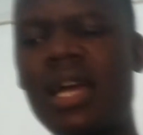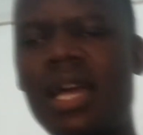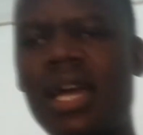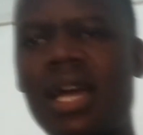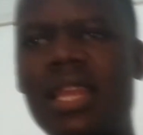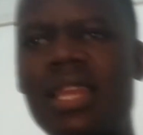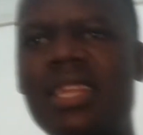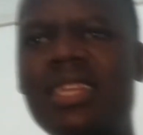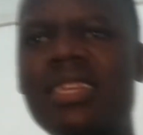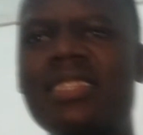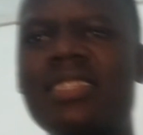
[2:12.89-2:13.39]

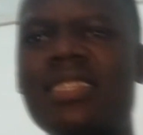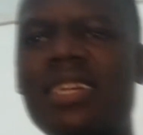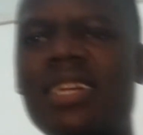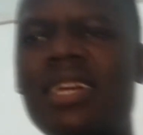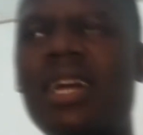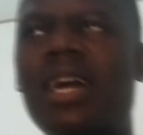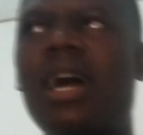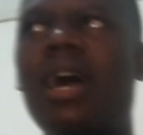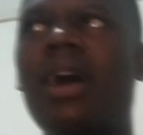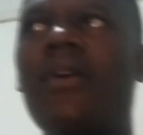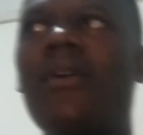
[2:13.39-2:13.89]
kindly
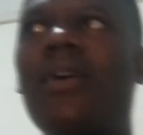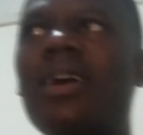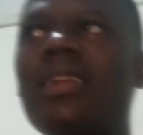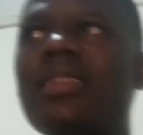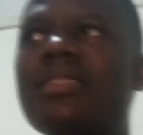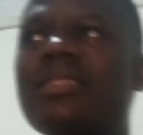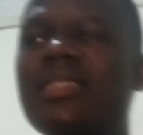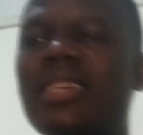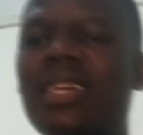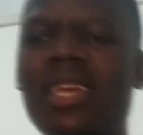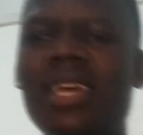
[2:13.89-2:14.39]
take a
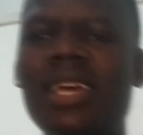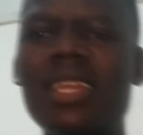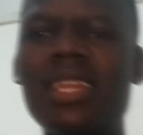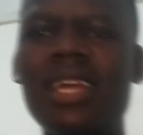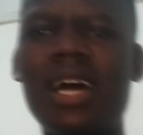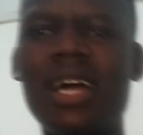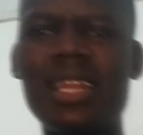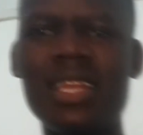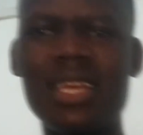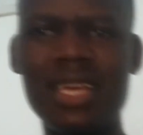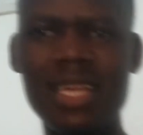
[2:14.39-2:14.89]
1
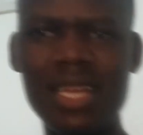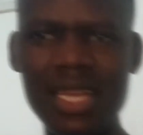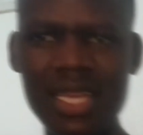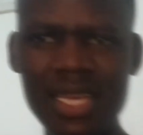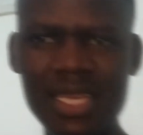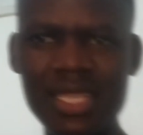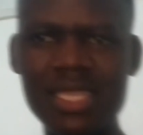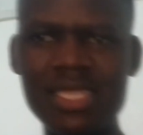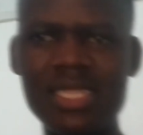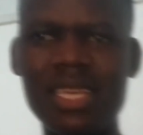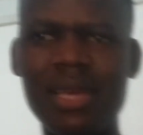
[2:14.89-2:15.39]
second and
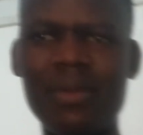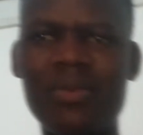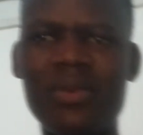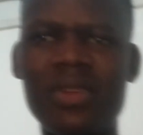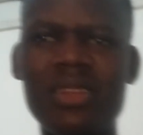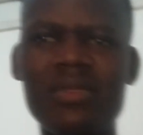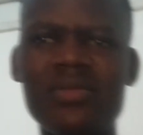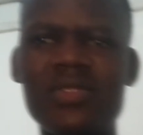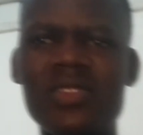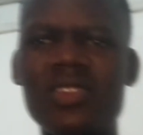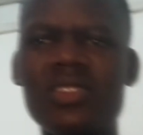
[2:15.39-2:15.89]
click the
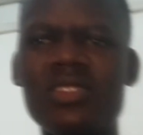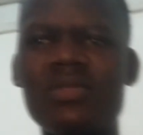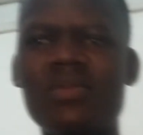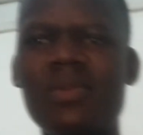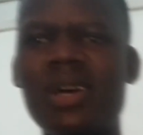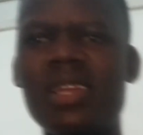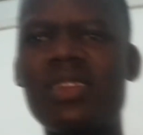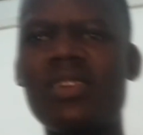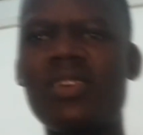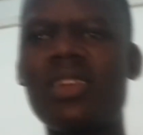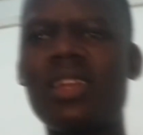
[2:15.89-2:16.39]
subscriptions
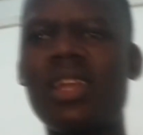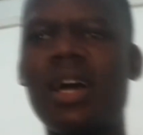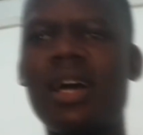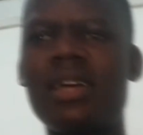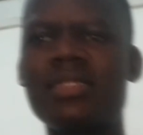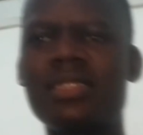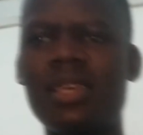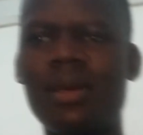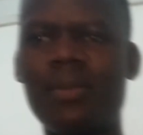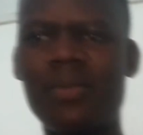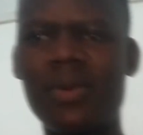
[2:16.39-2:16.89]
button
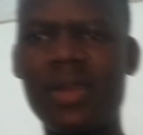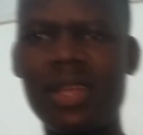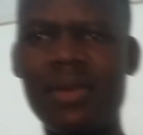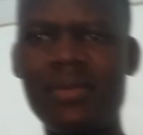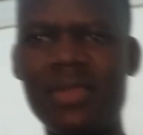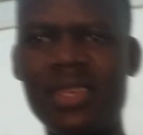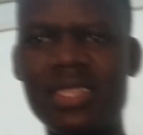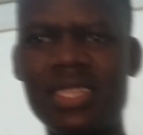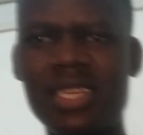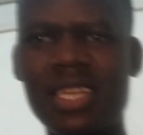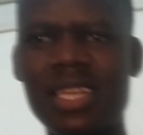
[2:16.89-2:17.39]
and
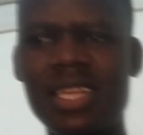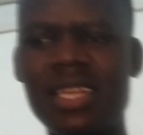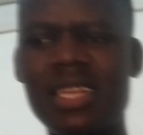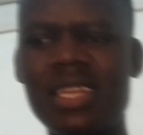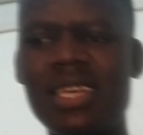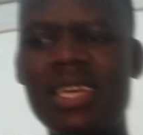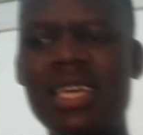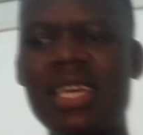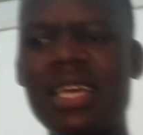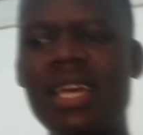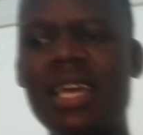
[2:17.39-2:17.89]
subscribe the channel.